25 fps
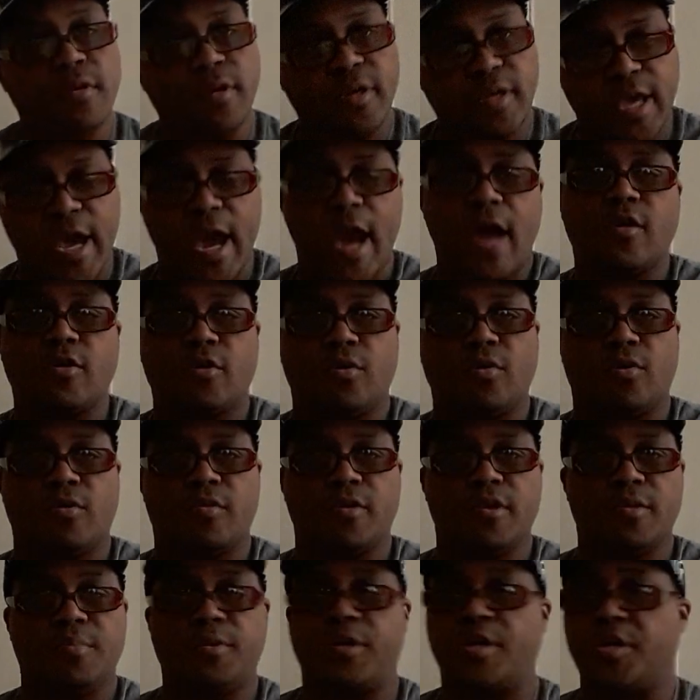
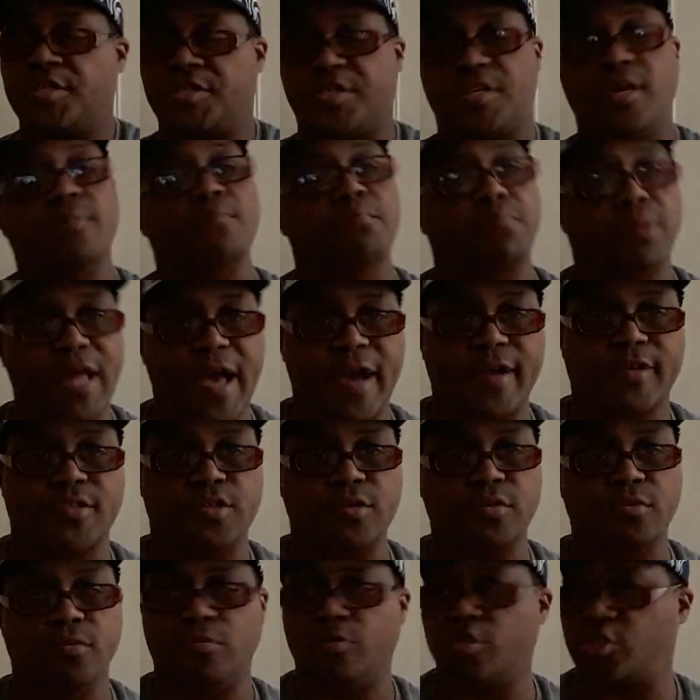category because they're black
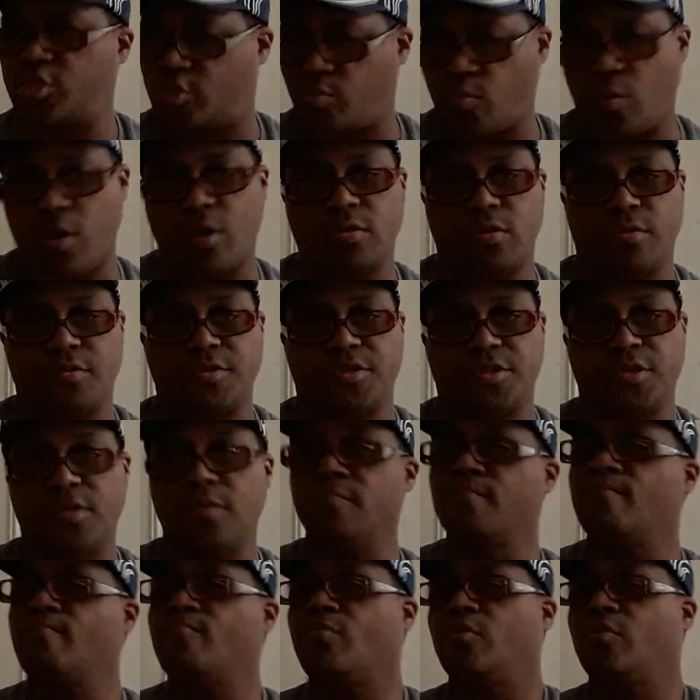too, swirlers,